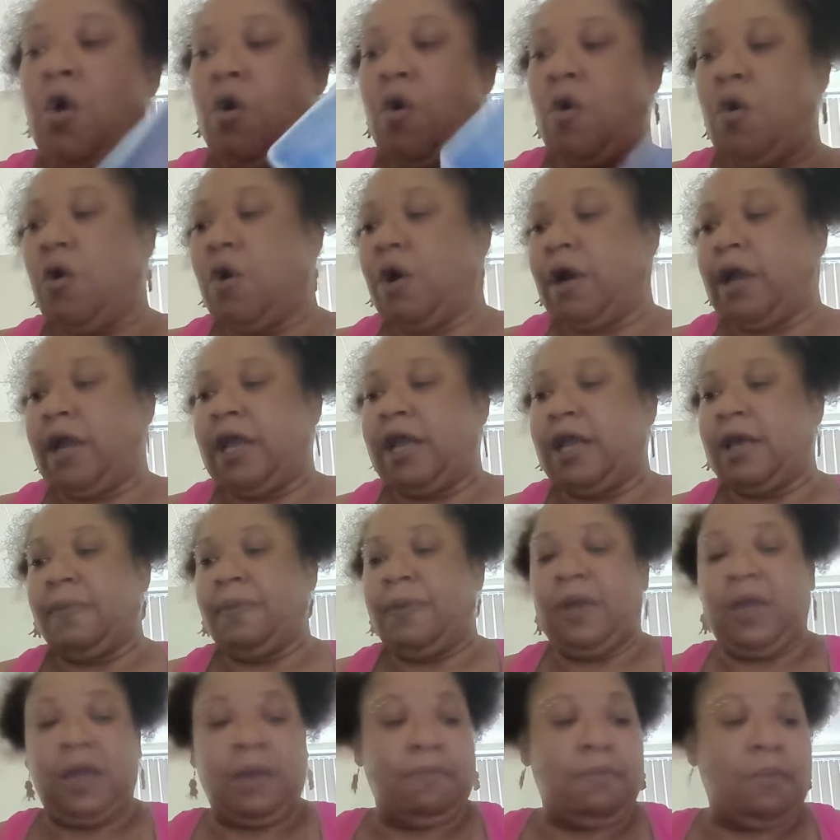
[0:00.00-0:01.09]
Or it could
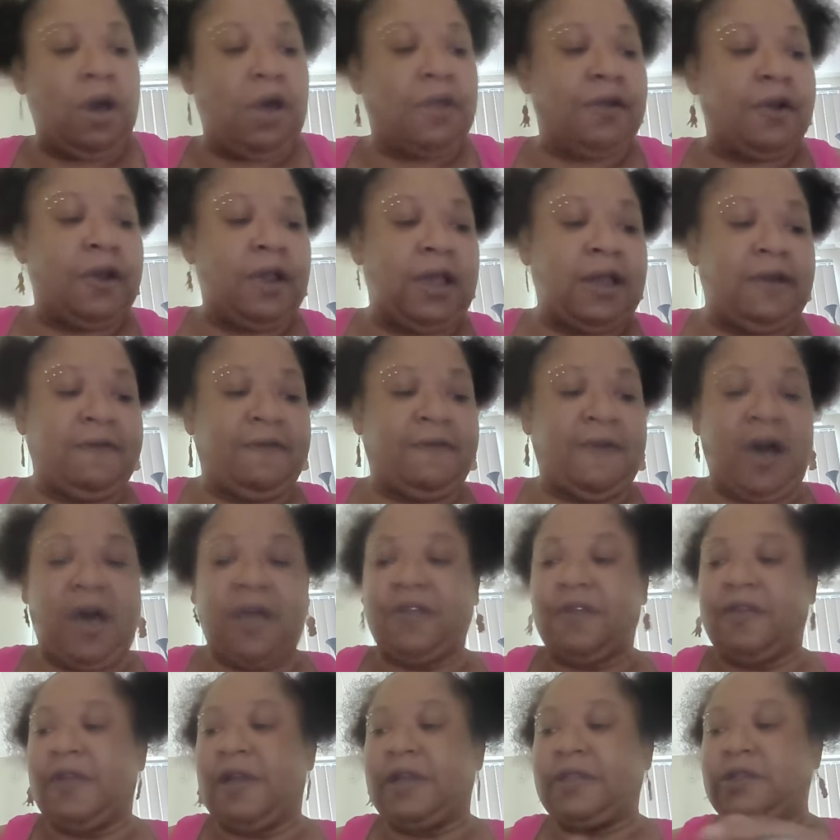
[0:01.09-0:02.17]
be a mother and
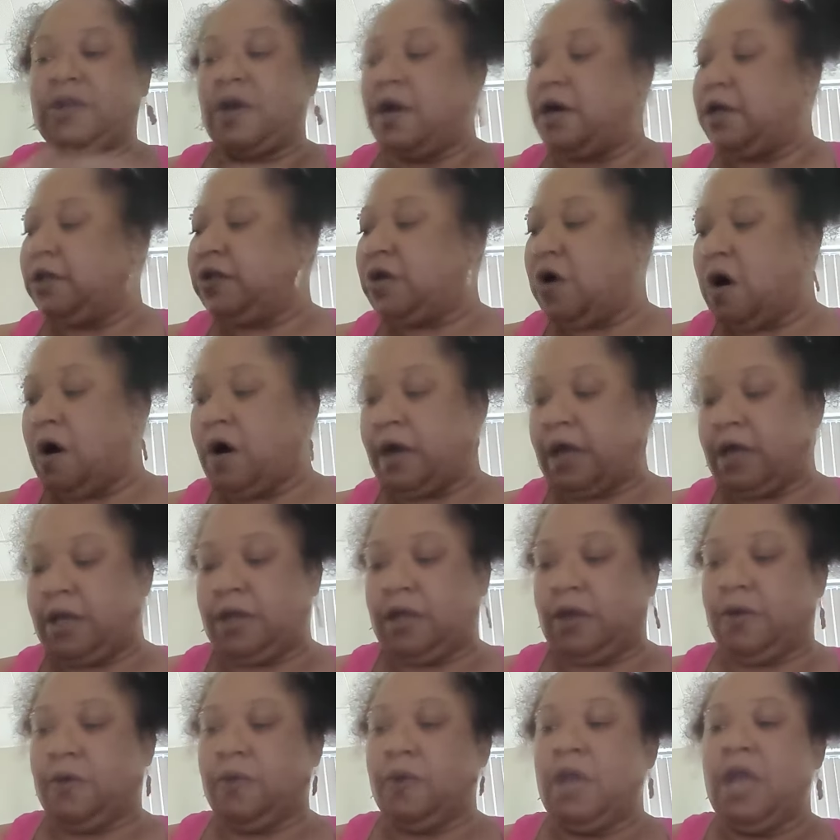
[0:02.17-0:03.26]
father that's going to target
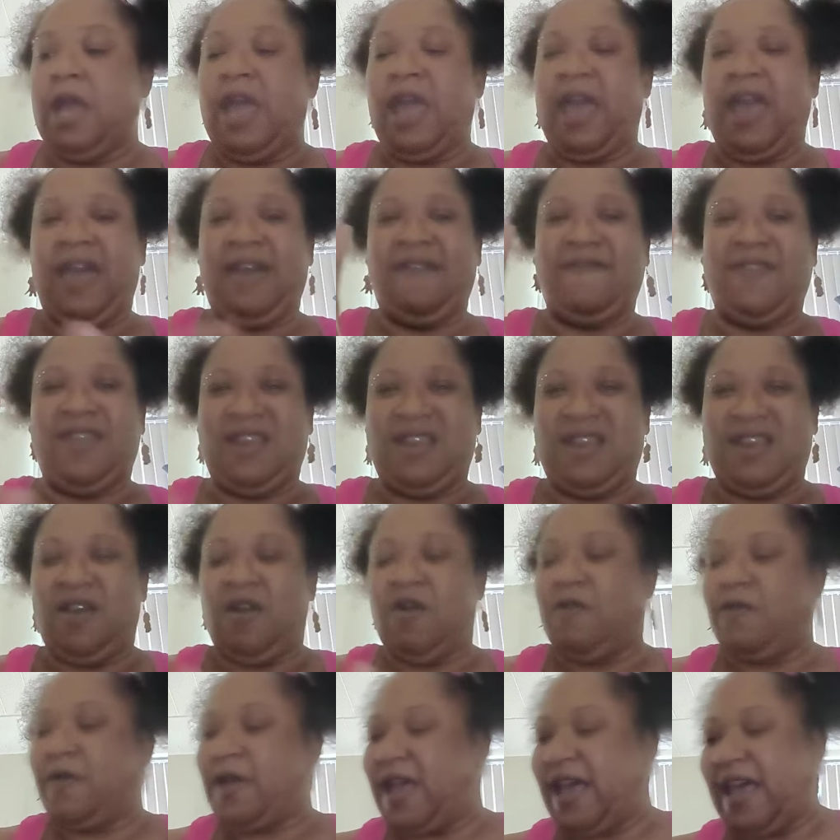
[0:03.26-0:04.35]
you. Heaven,
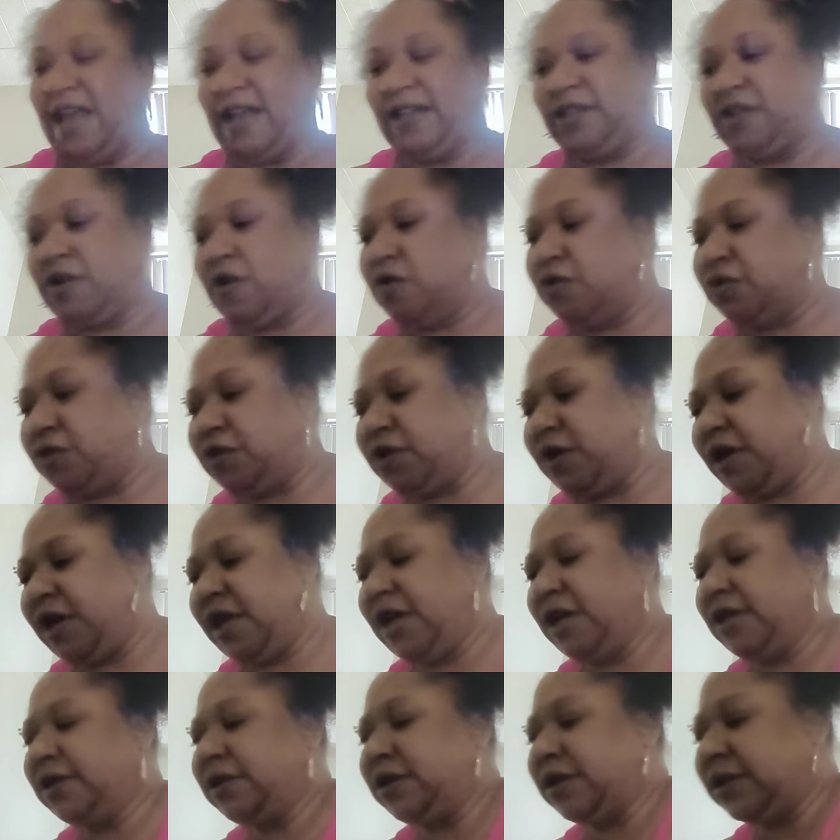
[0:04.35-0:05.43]
okay? I told you, your
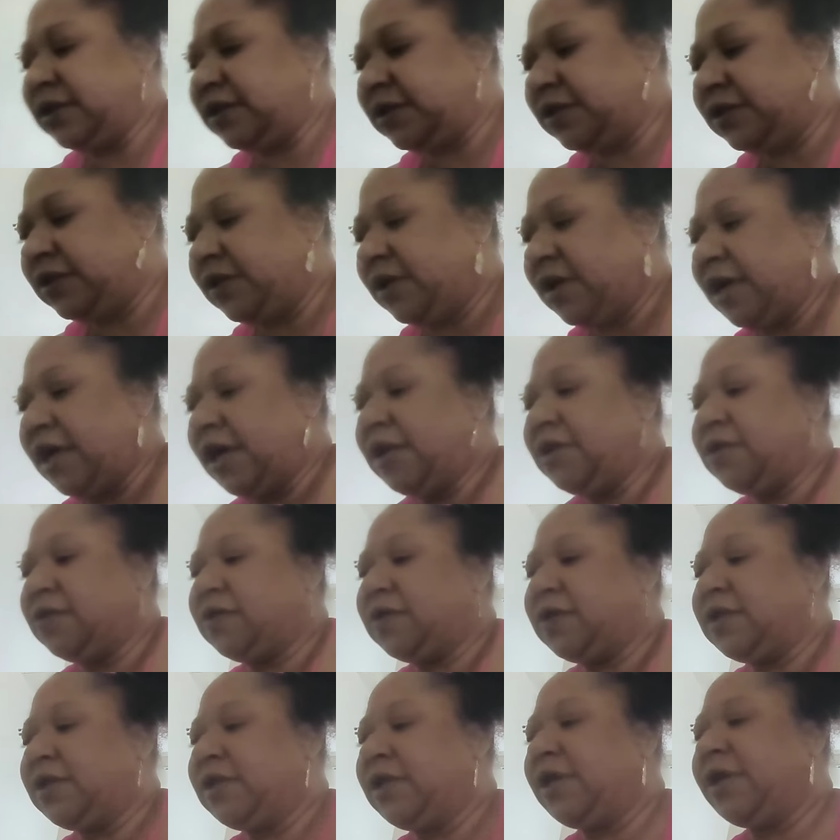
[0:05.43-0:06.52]
ancestors, your
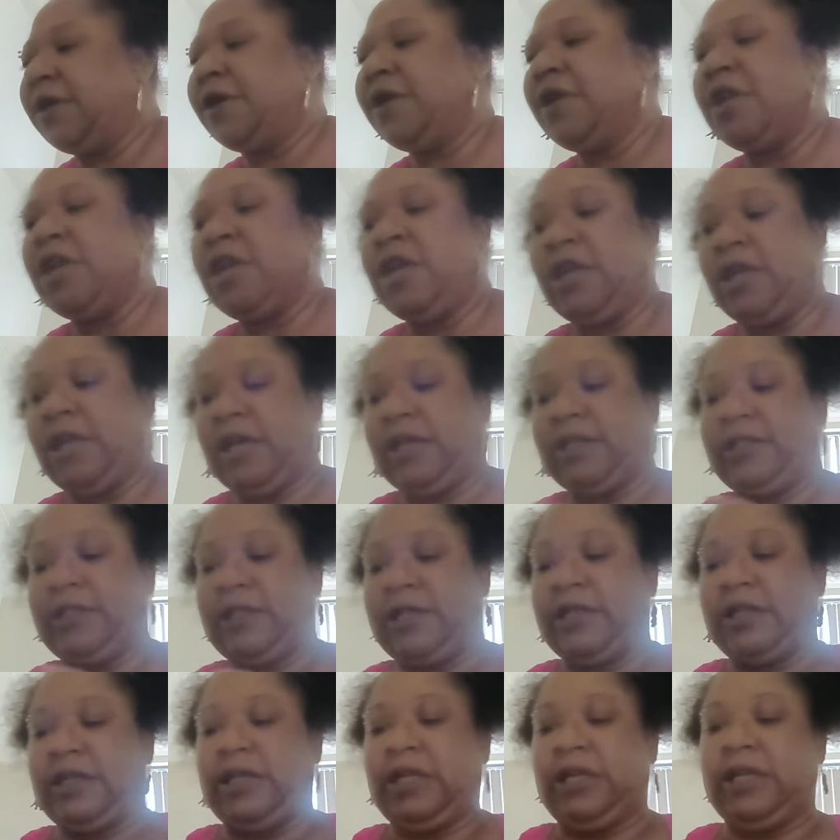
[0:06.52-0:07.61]
angels is here. Yes,
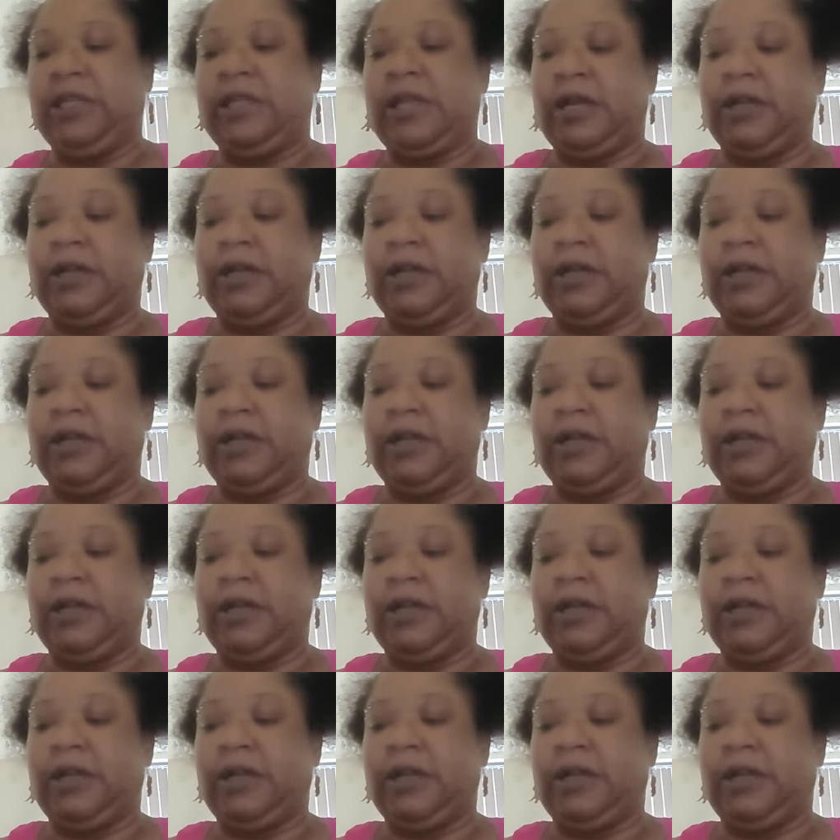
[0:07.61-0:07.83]
indeed.